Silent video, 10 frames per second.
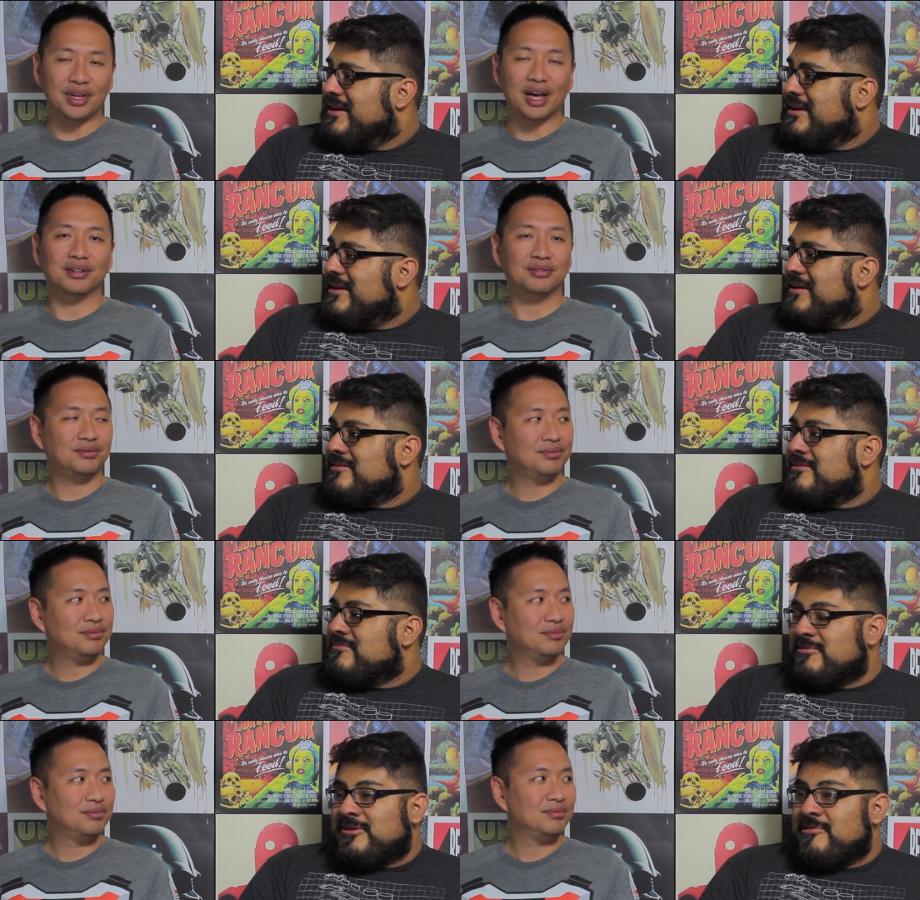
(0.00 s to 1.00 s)
Speaker 1: Yeah. And the
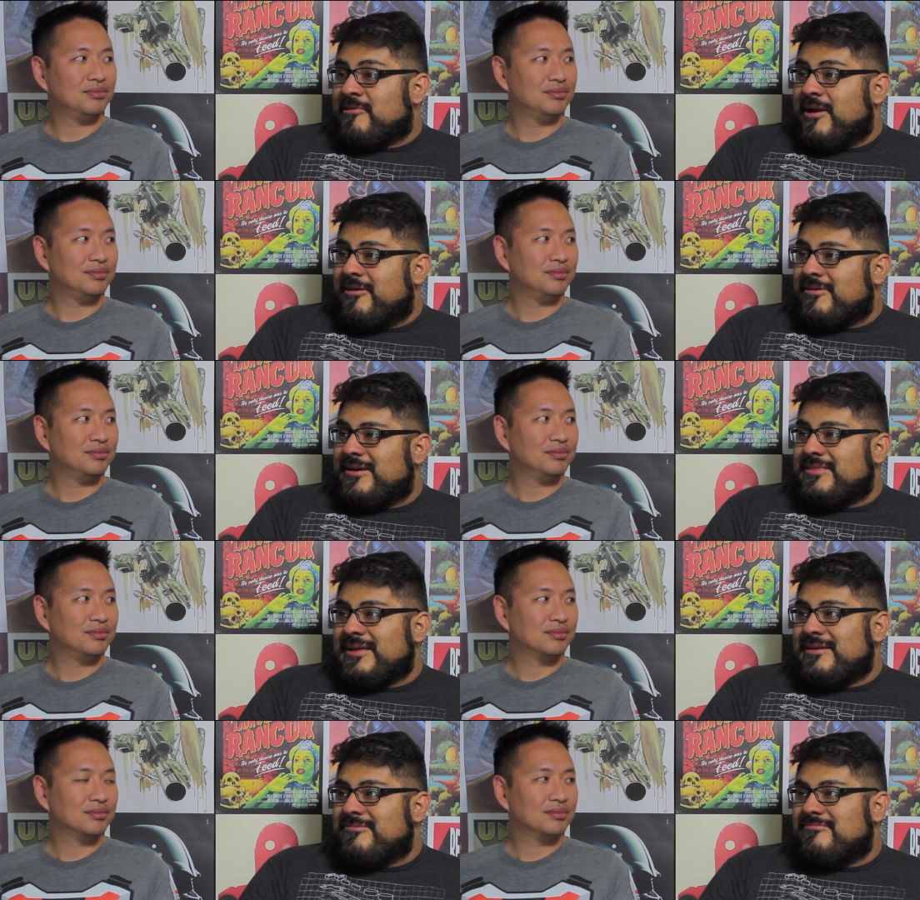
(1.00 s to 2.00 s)
Mutant Underground, and
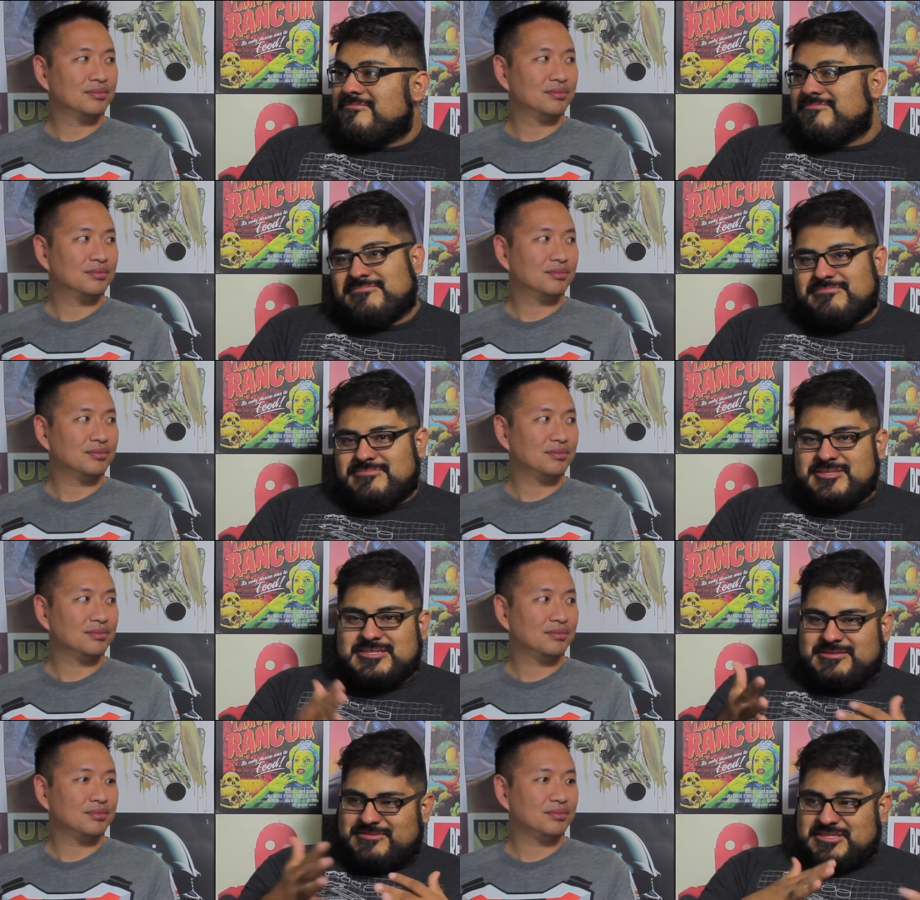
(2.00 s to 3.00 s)
then
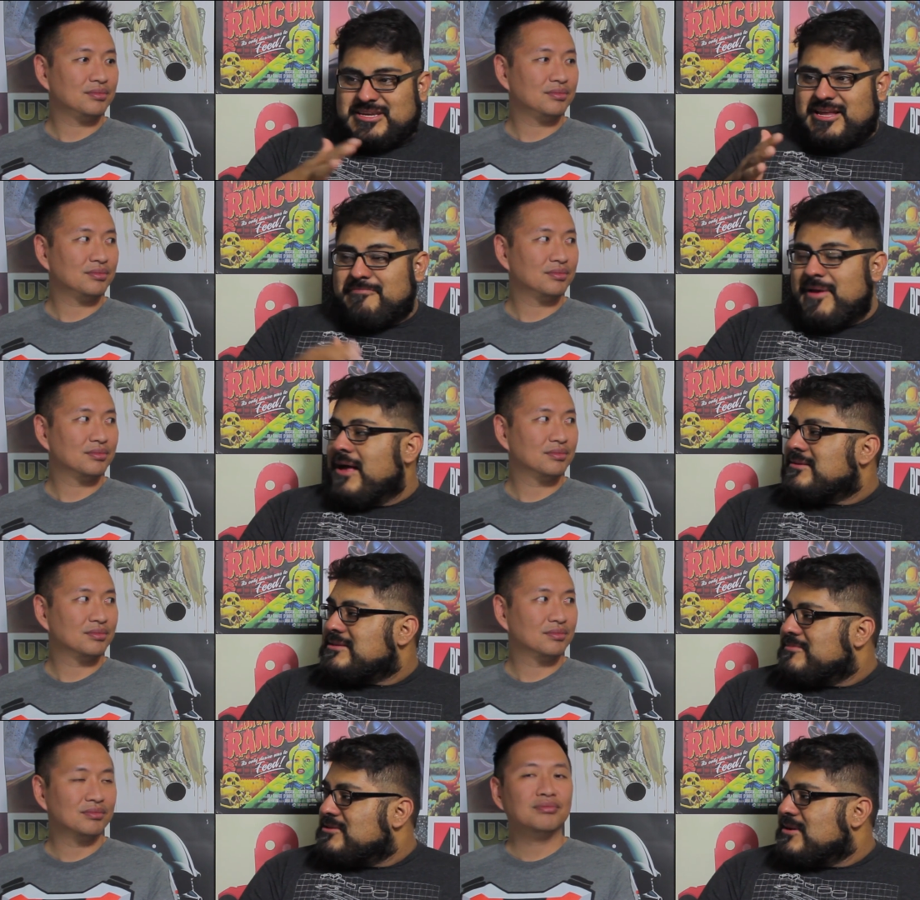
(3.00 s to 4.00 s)
just kind of
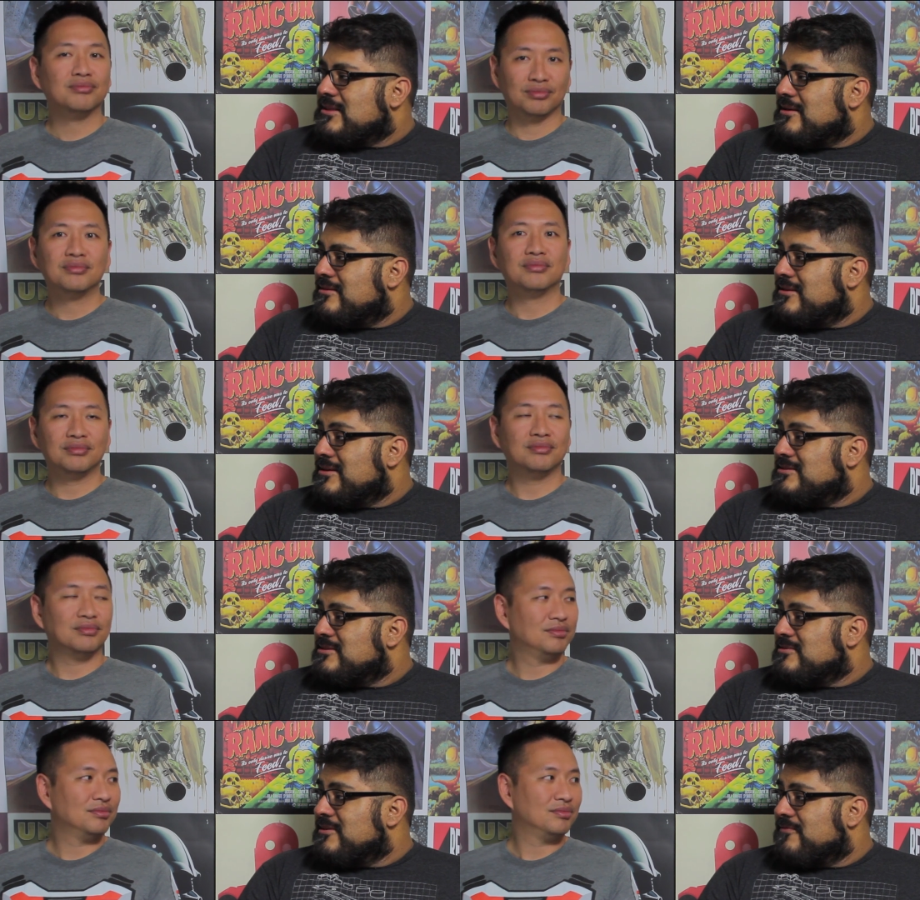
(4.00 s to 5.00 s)
balancing between the
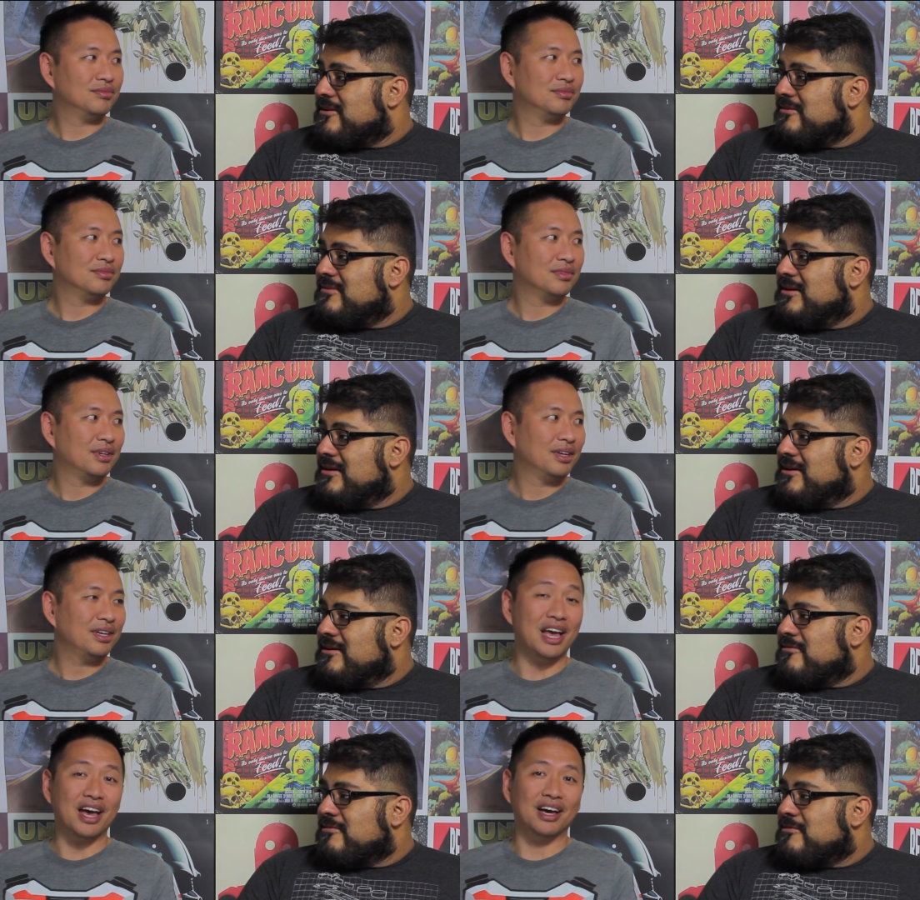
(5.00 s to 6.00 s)
two different.
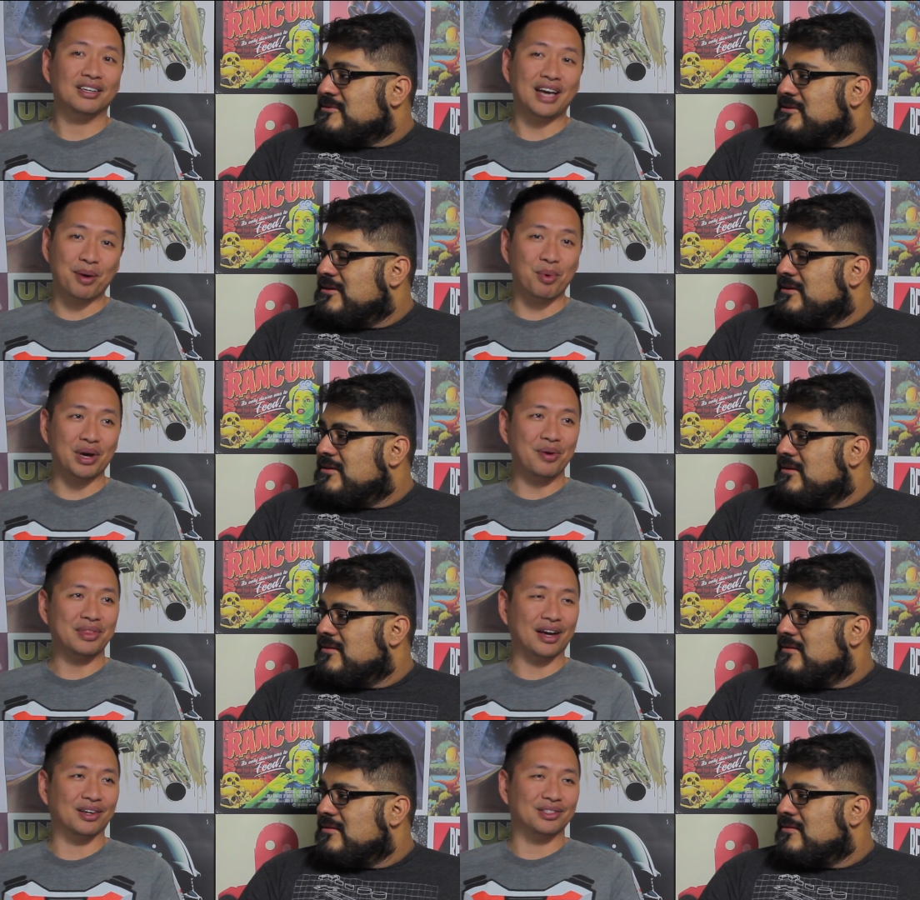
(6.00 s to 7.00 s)
Speaker 2: Yeah, groups. and I'm okay with
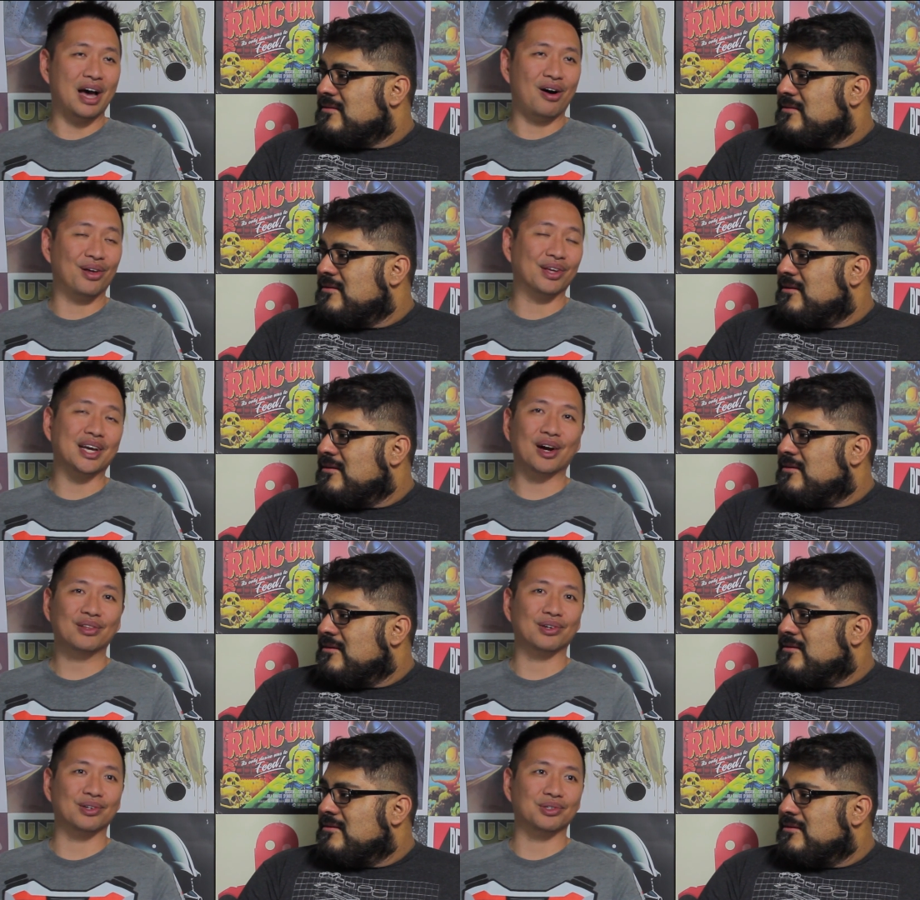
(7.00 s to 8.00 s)
that because now all the
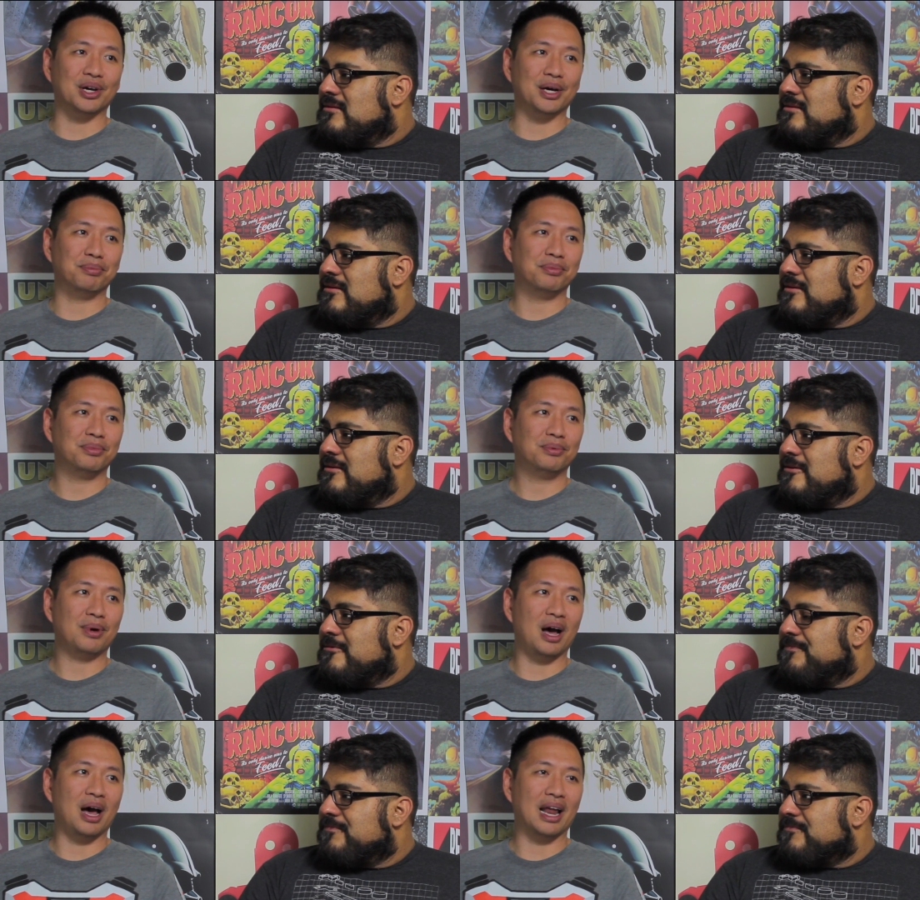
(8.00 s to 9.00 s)
characters, uh, uh,
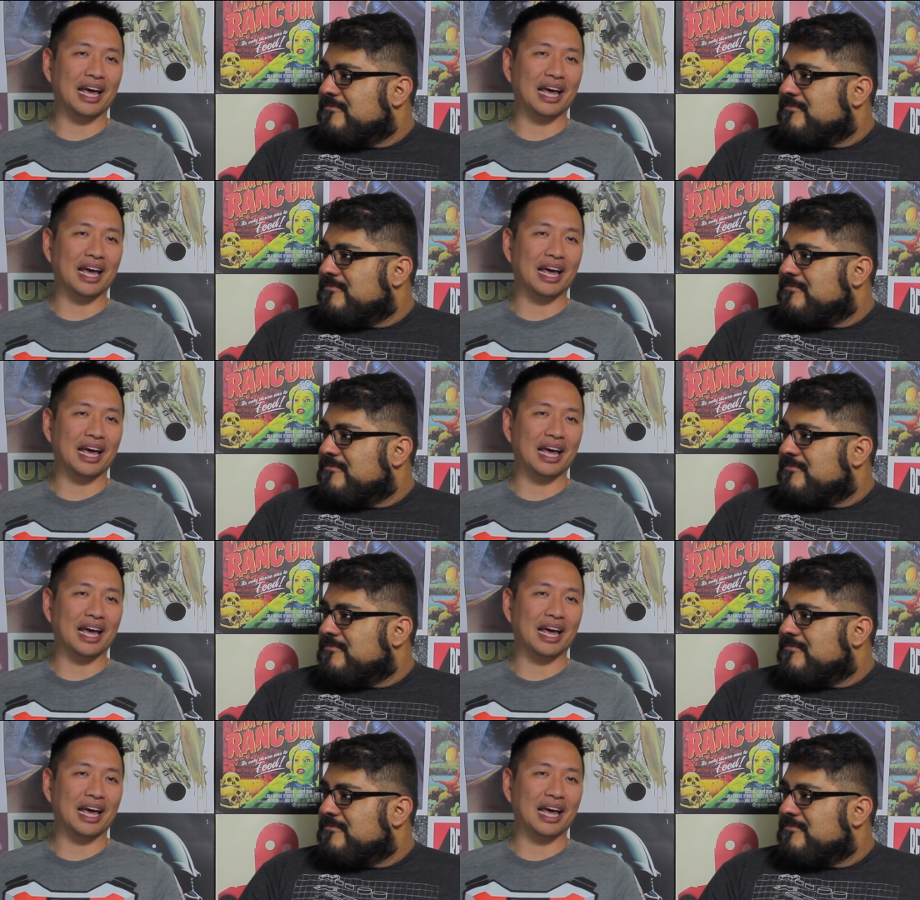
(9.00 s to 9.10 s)
I